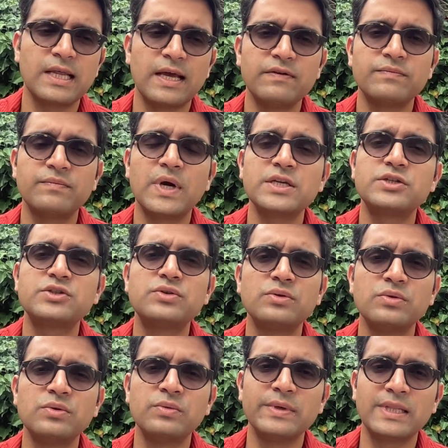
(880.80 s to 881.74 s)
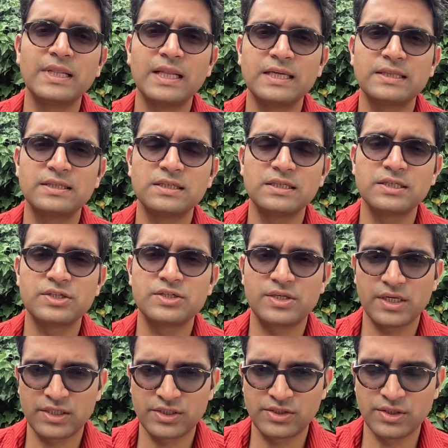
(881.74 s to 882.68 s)
much to do with like the
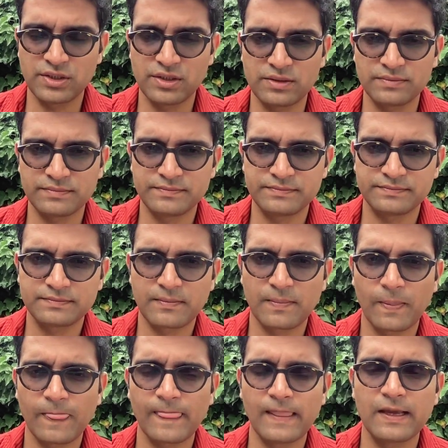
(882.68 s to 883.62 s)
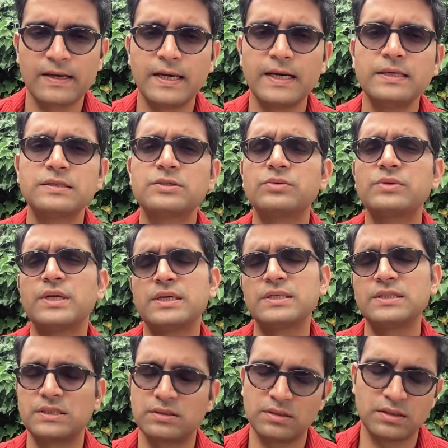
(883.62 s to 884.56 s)
structure, right? So there
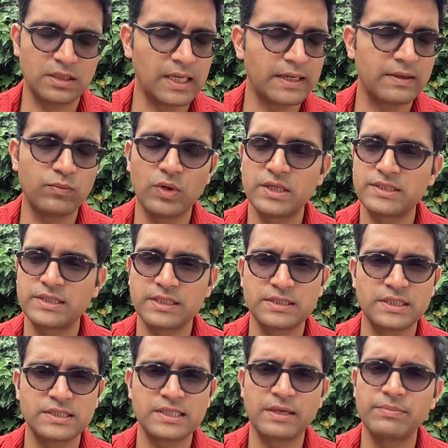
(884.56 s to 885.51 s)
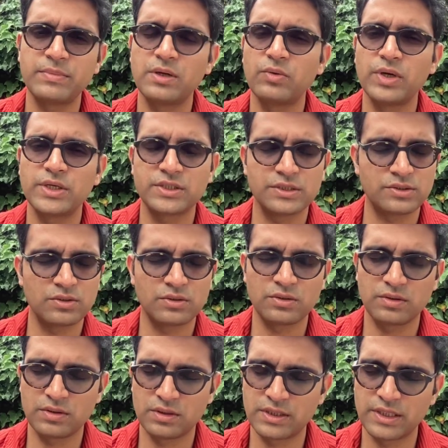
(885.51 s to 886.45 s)
is like word sense disambiguation,
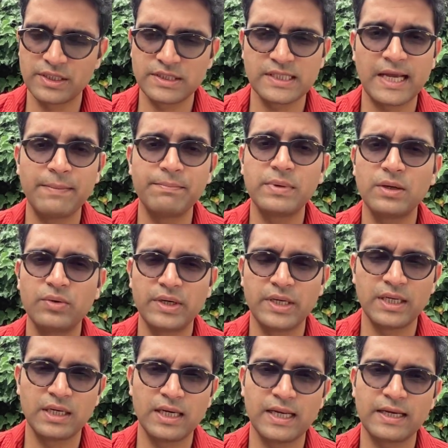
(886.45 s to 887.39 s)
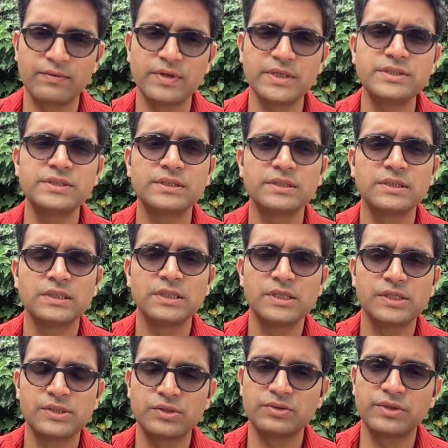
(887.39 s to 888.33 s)
so there is ambiguity in language,
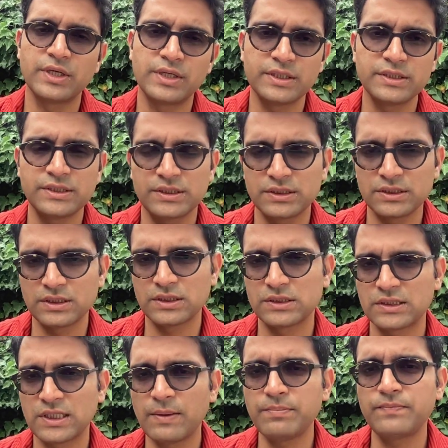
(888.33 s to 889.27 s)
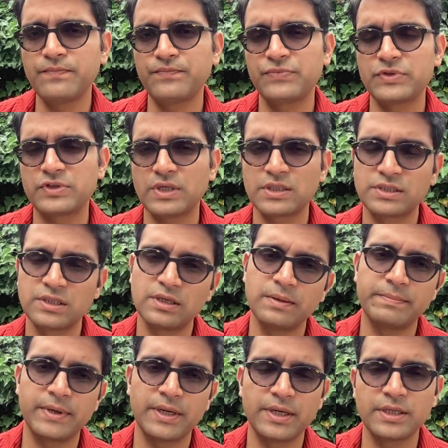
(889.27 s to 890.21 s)
so there is some structure
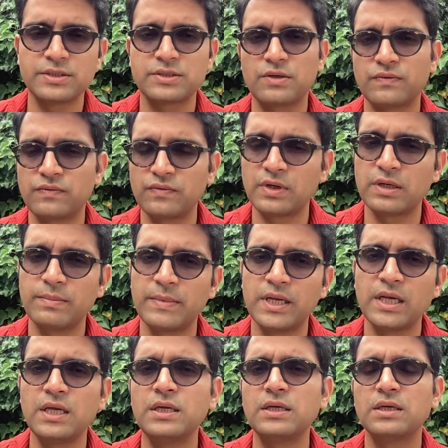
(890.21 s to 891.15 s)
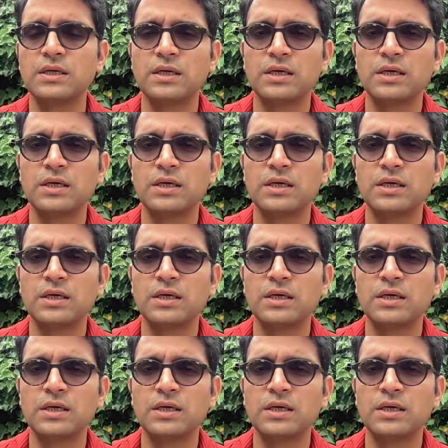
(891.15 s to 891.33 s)
dependence of word meaning,